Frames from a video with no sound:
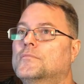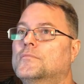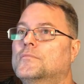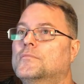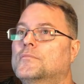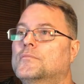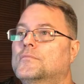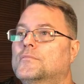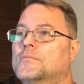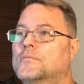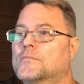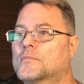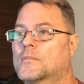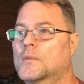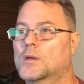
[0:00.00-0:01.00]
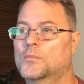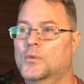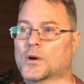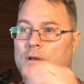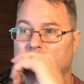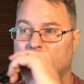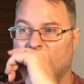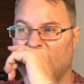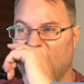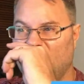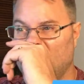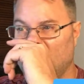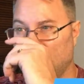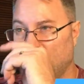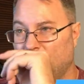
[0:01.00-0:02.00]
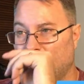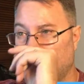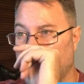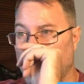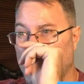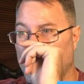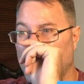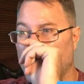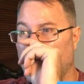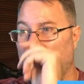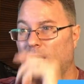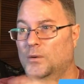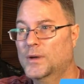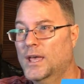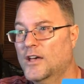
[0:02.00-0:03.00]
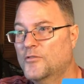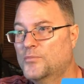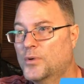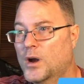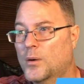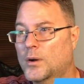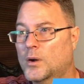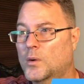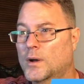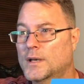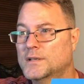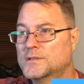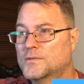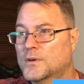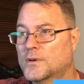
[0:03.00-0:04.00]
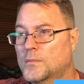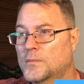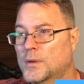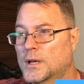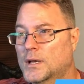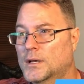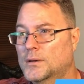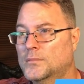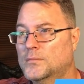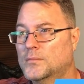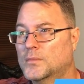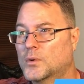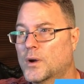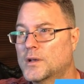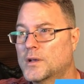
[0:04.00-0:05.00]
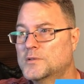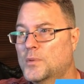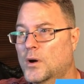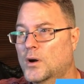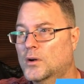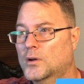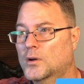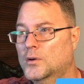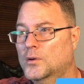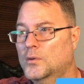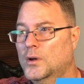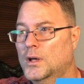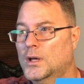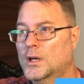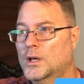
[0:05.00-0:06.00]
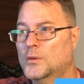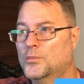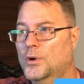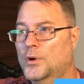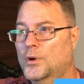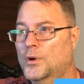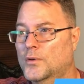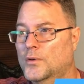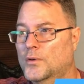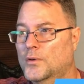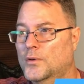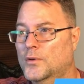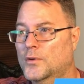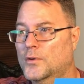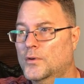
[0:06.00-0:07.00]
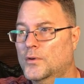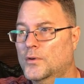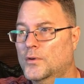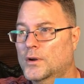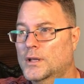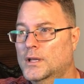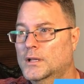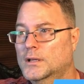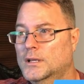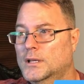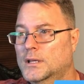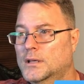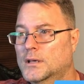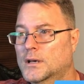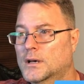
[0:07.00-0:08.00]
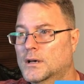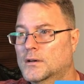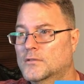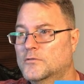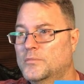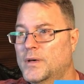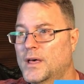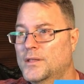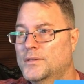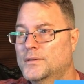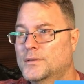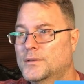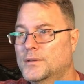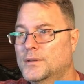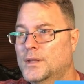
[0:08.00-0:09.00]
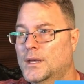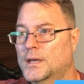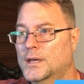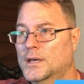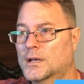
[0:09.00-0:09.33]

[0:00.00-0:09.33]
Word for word: Praise God. Uh, we have prayer requests from um, Grace Parco. Pray for healing of Beth de Acampo. Okay.